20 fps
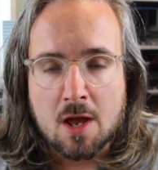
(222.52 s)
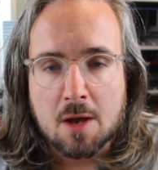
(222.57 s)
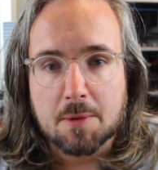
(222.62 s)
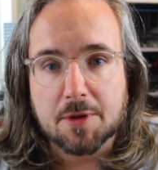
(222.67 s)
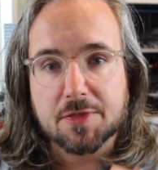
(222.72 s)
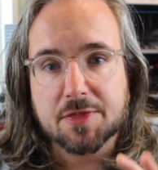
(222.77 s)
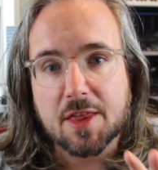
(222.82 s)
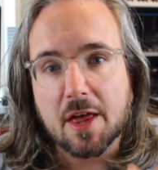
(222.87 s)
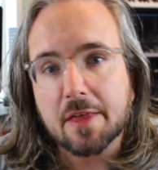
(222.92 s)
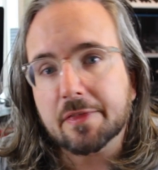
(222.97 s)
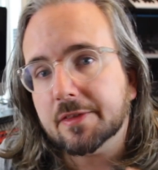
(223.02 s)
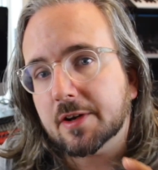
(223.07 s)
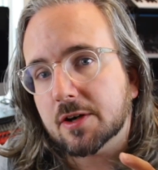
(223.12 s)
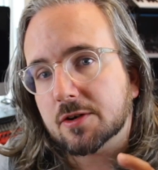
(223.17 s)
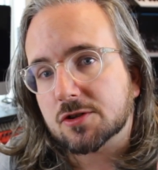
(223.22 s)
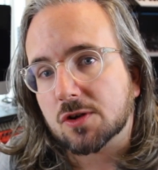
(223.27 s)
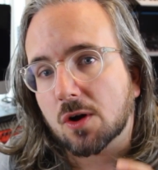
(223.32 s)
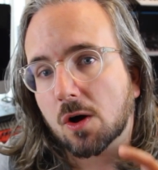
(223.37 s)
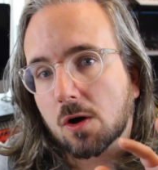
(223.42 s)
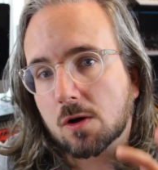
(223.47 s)
But then
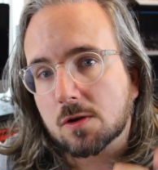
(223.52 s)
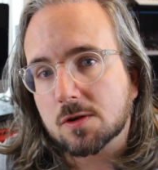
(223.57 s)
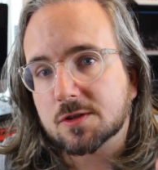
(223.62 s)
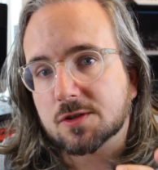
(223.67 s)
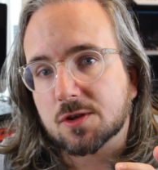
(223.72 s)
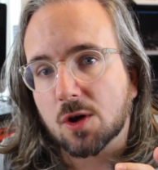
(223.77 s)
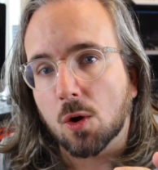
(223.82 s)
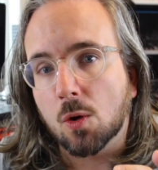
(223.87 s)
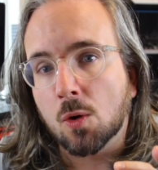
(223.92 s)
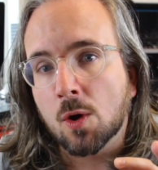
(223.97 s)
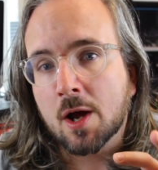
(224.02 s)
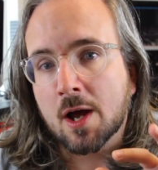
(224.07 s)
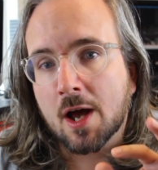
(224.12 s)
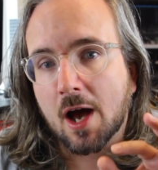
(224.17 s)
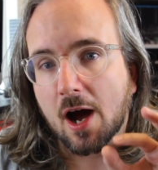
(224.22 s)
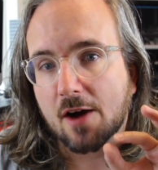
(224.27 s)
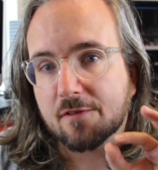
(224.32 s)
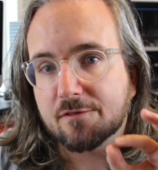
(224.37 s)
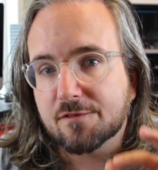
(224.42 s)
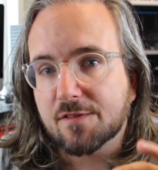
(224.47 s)
there's also
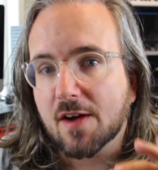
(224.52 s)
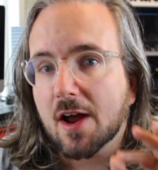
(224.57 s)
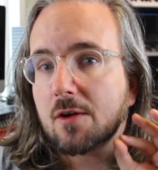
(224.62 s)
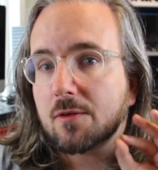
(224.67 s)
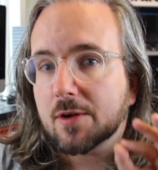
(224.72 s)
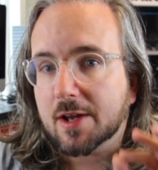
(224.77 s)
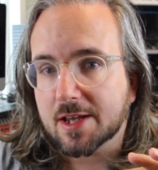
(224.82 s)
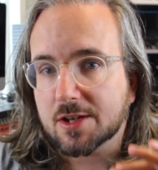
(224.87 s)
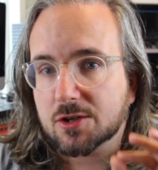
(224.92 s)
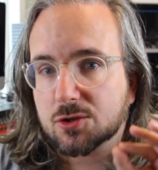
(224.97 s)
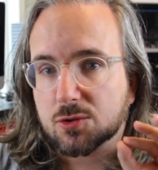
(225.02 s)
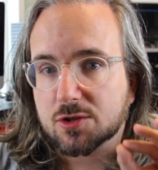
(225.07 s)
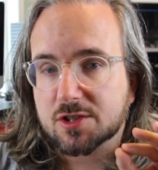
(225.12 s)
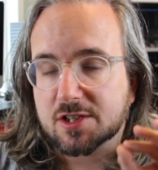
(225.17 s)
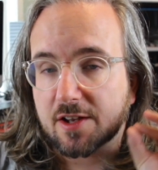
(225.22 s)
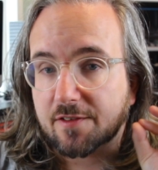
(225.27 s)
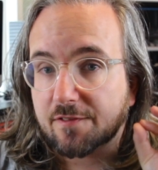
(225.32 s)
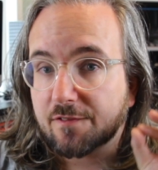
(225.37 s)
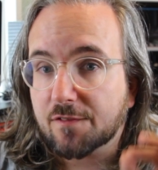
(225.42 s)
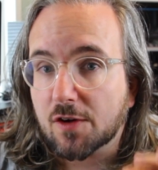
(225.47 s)
a very
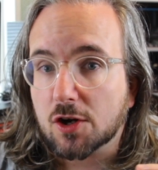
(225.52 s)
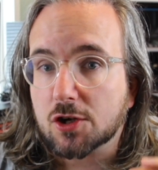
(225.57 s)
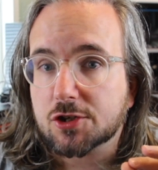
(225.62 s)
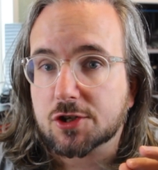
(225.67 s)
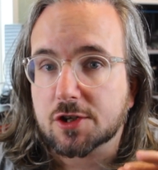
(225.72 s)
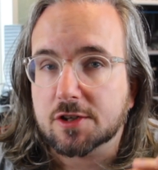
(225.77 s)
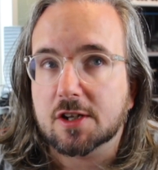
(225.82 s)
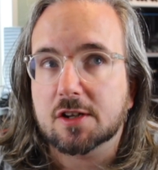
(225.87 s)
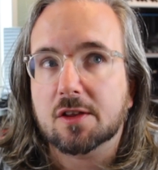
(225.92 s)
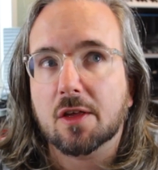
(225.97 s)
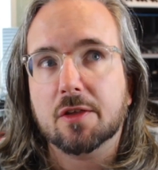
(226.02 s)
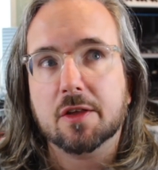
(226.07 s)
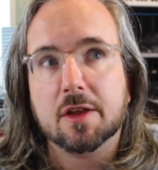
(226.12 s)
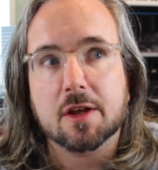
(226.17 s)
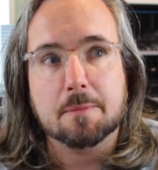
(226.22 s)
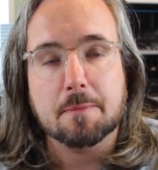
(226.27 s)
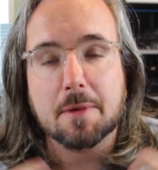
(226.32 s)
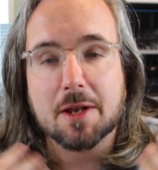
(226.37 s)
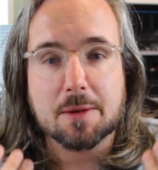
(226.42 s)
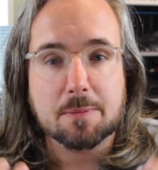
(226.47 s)
interesting function that I
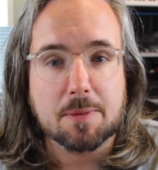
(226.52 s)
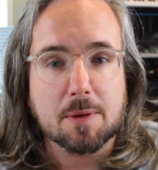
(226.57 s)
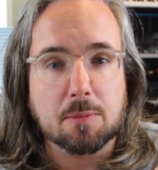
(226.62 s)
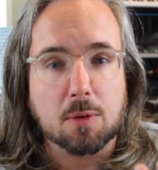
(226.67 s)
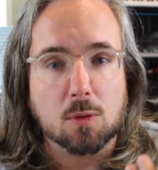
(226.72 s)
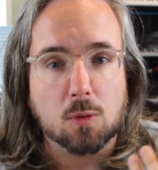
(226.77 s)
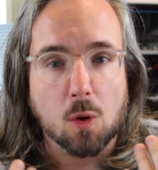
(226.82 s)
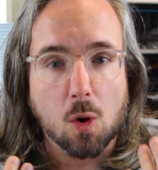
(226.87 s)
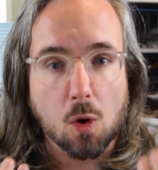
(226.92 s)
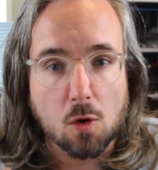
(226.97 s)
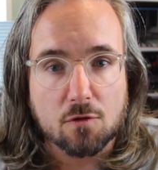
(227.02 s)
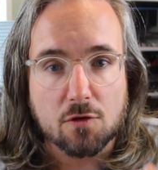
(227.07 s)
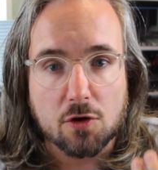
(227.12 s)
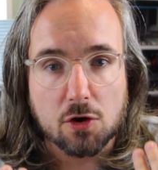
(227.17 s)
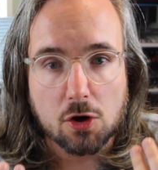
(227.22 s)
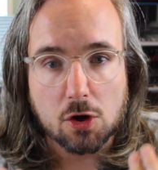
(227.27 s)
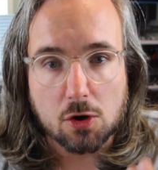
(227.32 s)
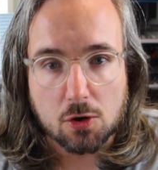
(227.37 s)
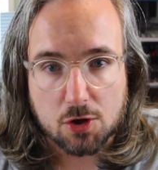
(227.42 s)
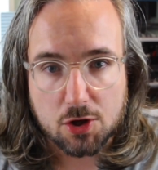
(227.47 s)
think many people
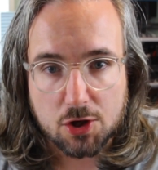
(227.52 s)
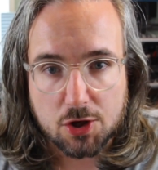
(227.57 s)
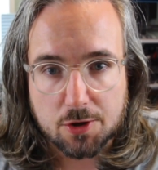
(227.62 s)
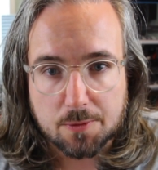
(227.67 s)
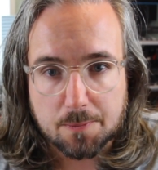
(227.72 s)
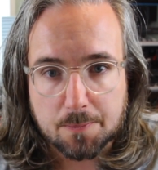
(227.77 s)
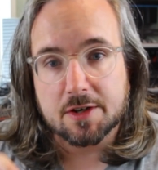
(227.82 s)
overlook.